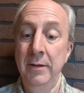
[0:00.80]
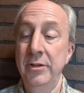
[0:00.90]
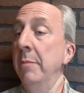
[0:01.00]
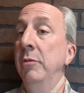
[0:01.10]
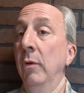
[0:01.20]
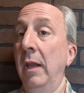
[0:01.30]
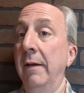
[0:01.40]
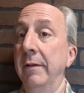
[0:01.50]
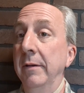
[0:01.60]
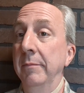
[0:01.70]
Chapter
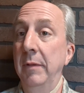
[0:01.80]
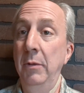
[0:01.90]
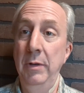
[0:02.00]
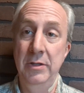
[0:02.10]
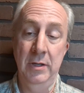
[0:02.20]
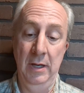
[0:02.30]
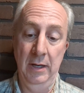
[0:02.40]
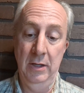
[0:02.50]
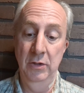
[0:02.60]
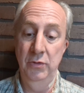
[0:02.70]
11, in which
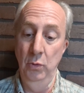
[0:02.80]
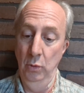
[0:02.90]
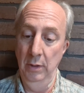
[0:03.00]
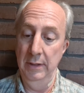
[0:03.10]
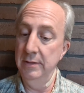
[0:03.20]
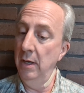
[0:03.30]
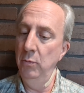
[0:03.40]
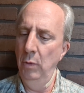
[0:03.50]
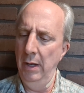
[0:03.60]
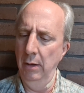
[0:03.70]
Kazul is
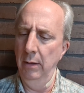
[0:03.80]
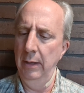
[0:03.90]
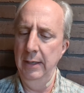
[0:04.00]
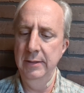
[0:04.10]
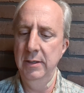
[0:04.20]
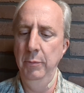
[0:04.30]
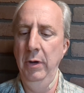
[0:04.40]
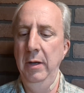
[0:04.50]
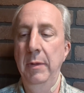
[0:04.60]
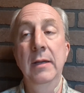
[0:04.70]
unwell and
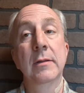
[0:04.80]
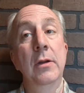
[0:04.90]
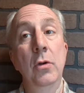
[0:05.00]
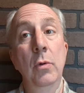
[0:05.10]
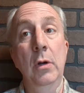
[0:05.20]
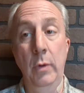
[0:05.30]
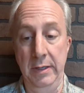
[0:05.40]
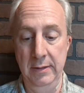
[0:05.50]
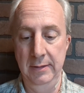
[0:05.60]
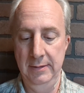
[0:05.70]
Cimorene makes a new
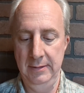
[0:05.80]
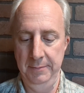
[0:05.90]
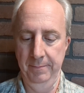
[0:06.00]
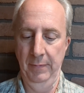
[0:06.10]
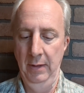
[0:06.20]
acquaintance.